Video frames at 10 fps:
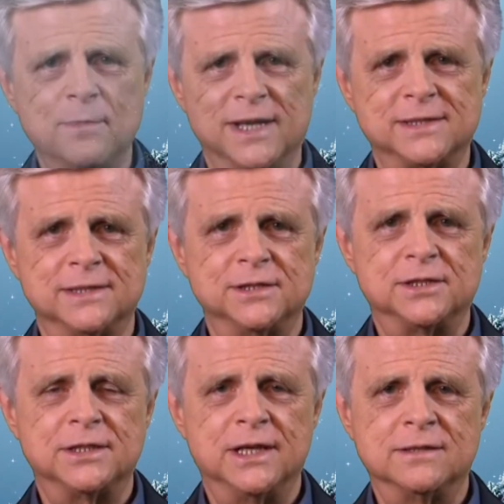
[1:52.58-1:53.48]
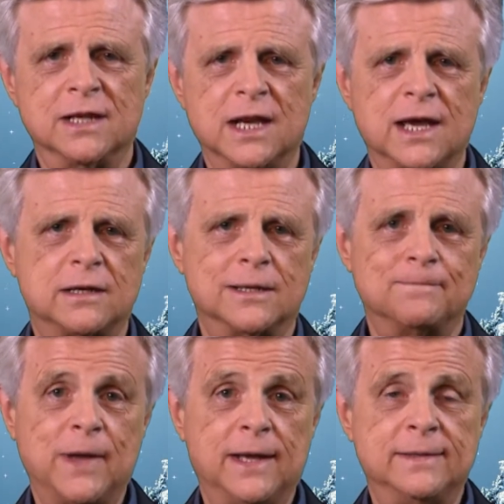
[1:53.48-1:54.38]
message in the letter,
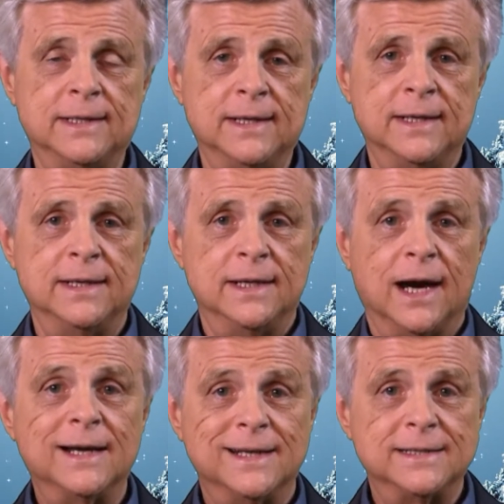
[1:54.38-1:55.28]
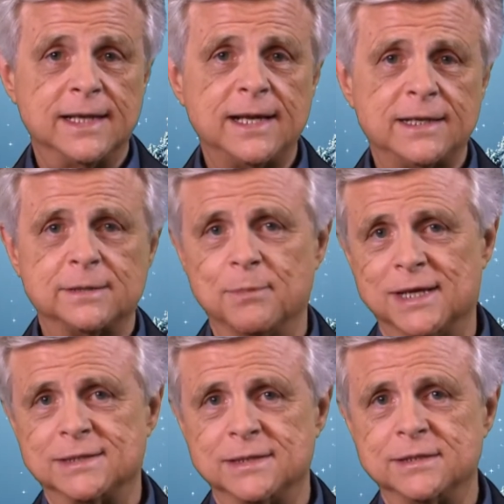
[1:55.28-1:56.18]
an unintended
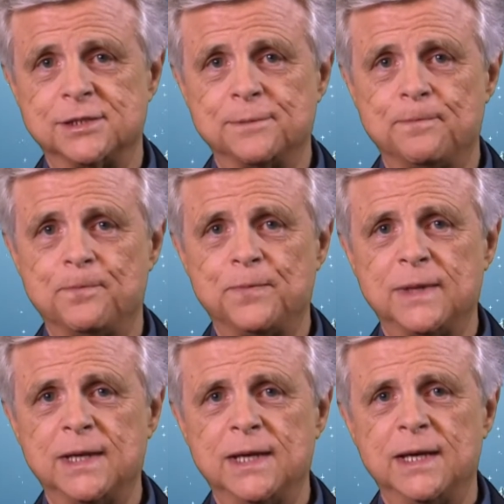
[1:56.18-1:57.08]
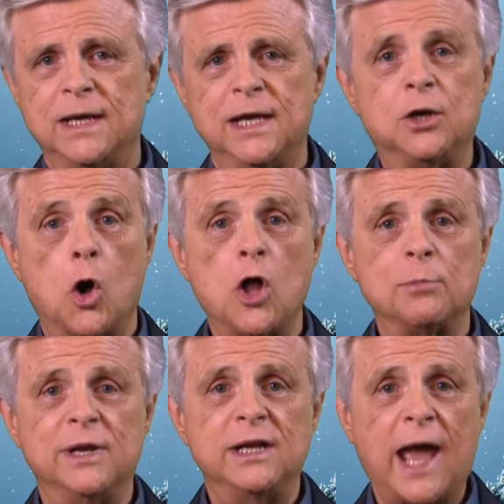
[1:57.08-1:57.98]
message. He
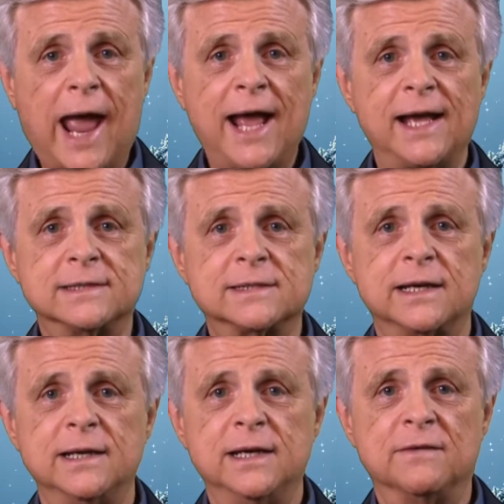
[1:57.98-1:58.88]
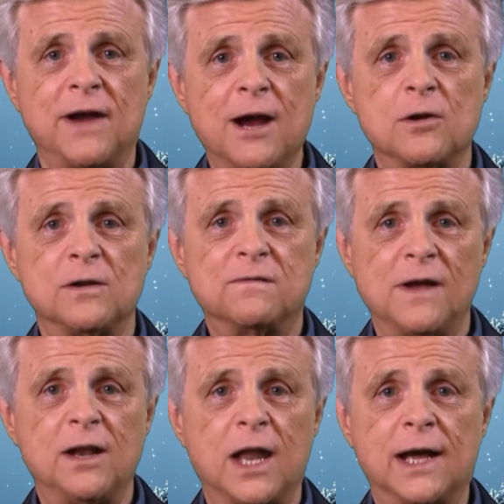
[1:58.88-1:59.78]
called me to ask if Harald
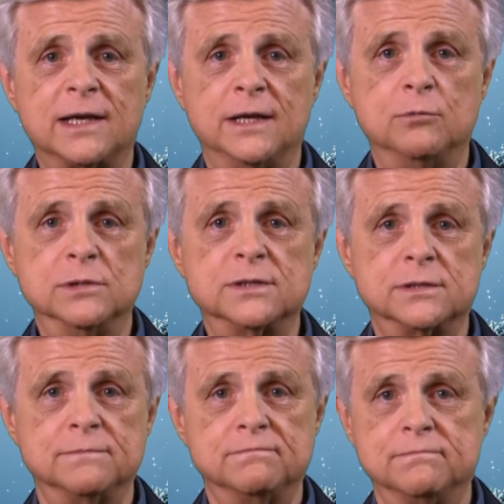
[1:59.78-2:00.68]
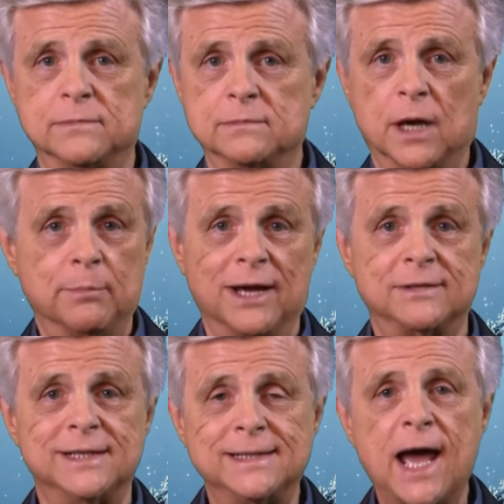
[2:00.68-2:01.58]
felt like he was
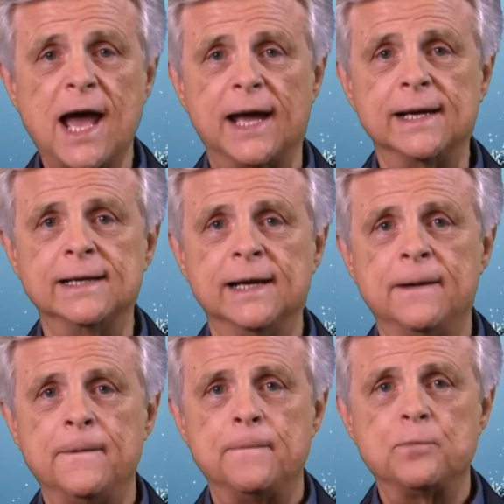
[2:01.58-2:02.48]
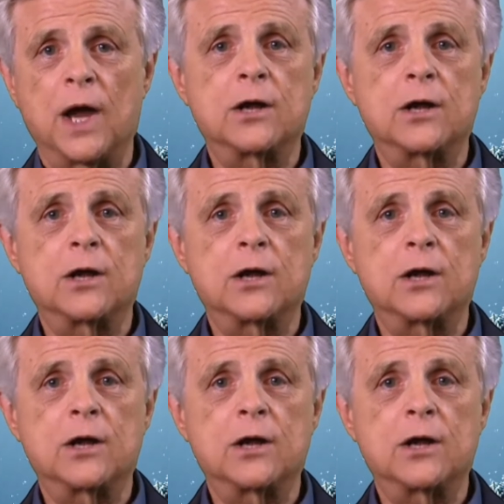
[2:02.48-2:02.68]
about to die. I